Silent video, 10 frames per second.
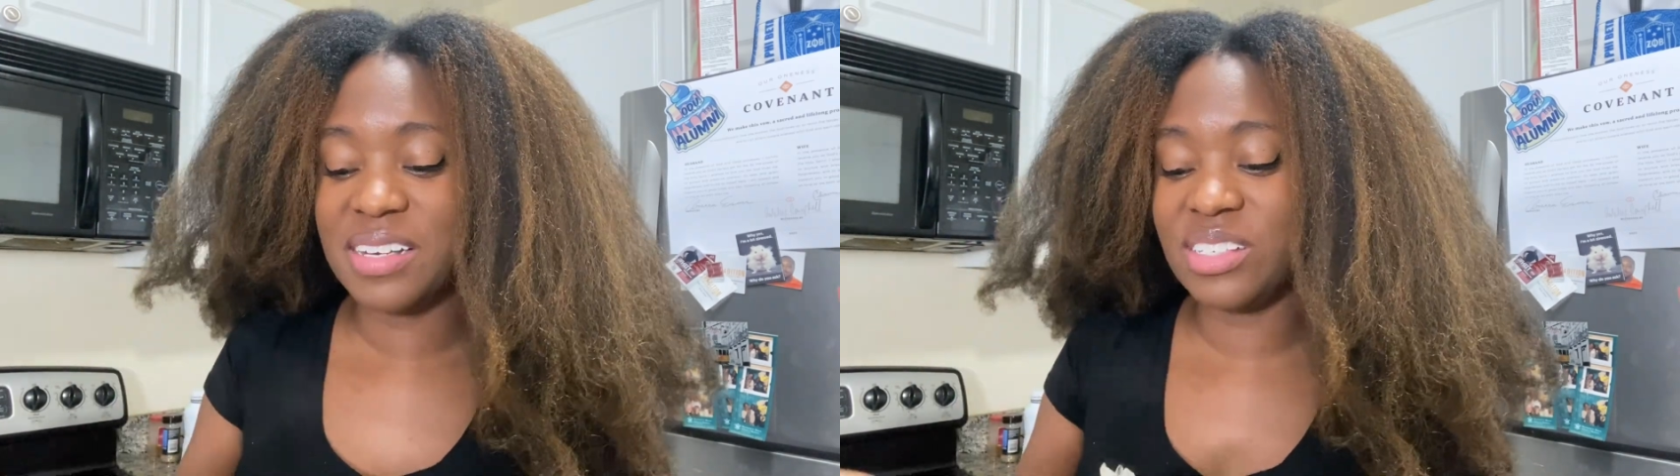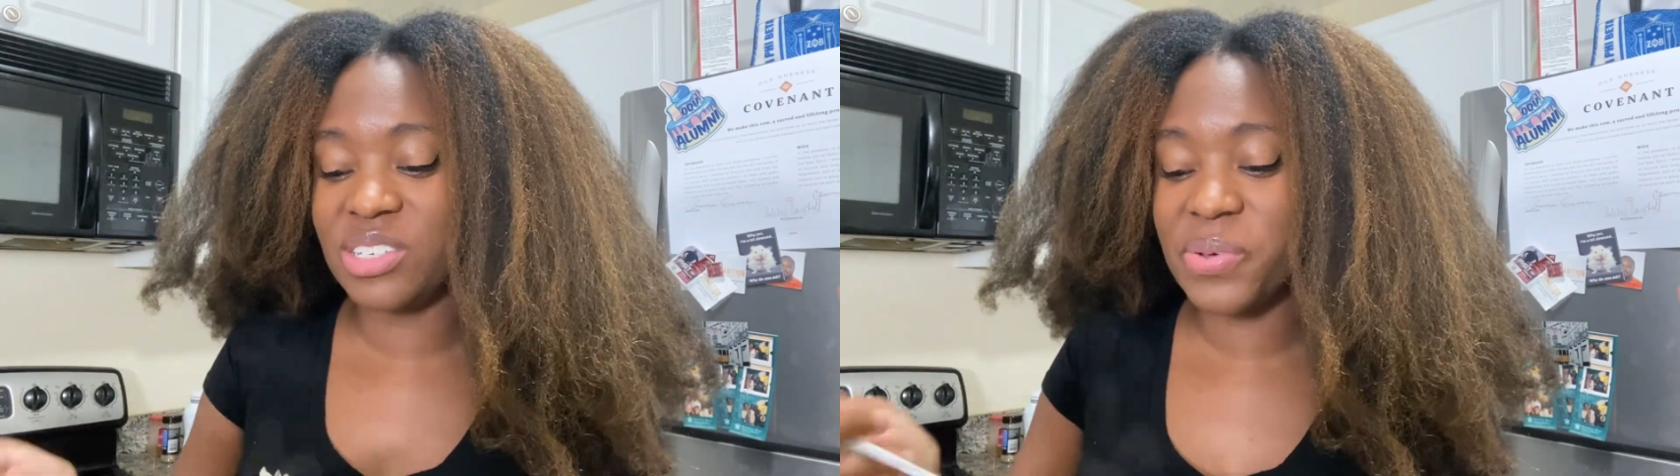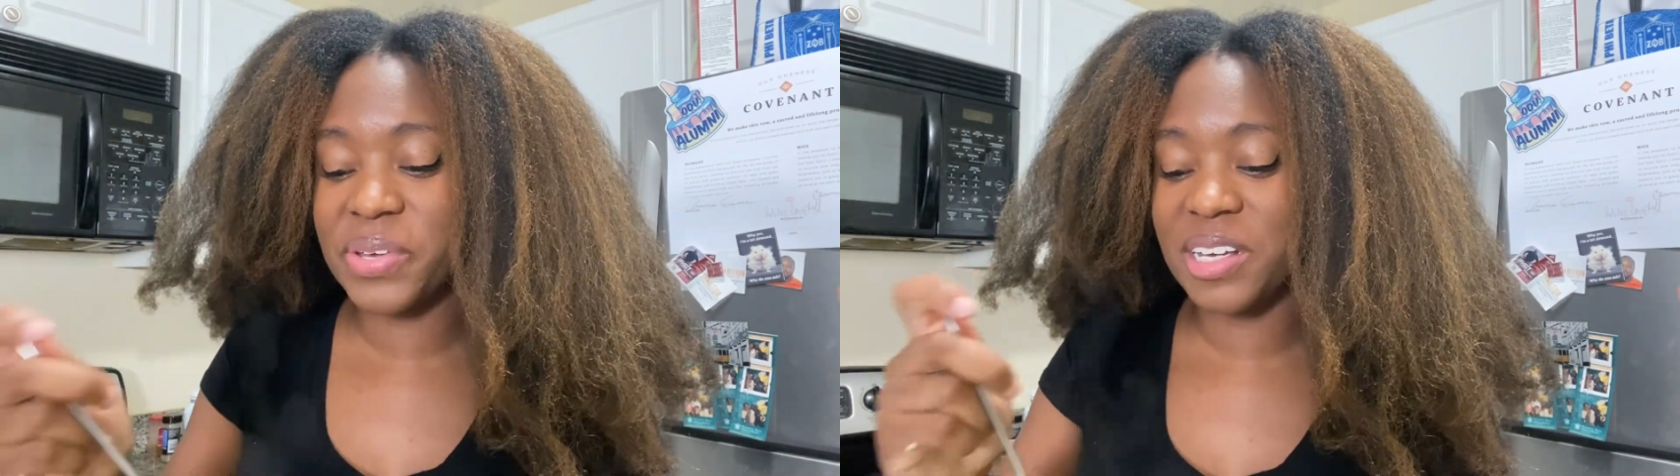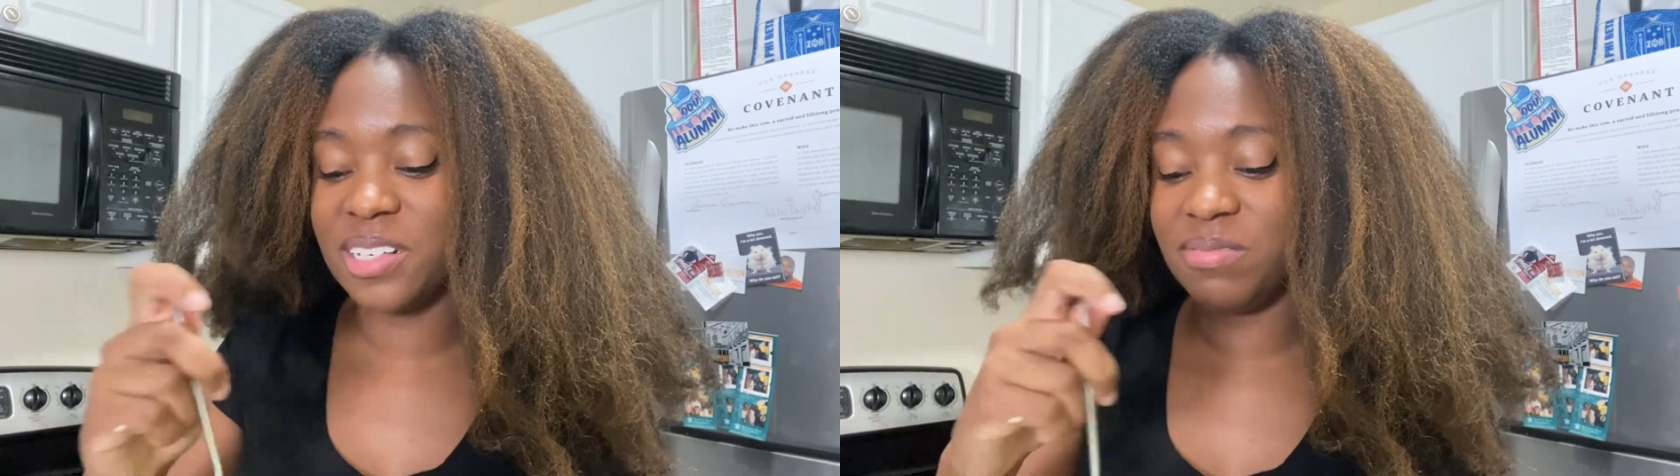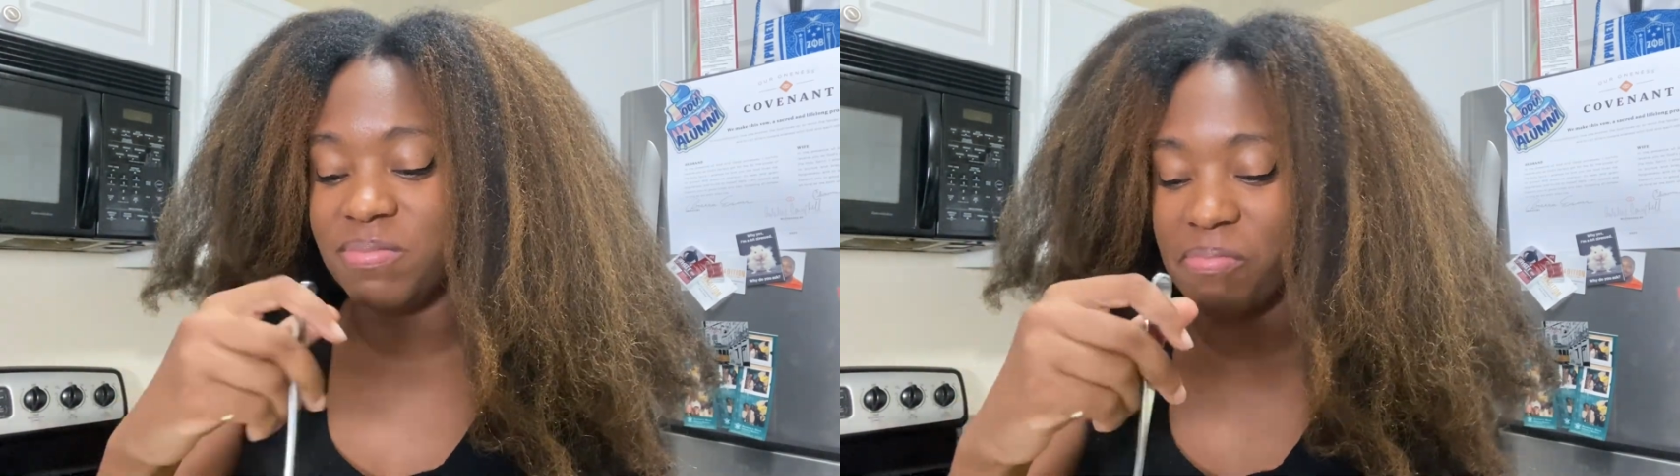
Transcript: it's so good.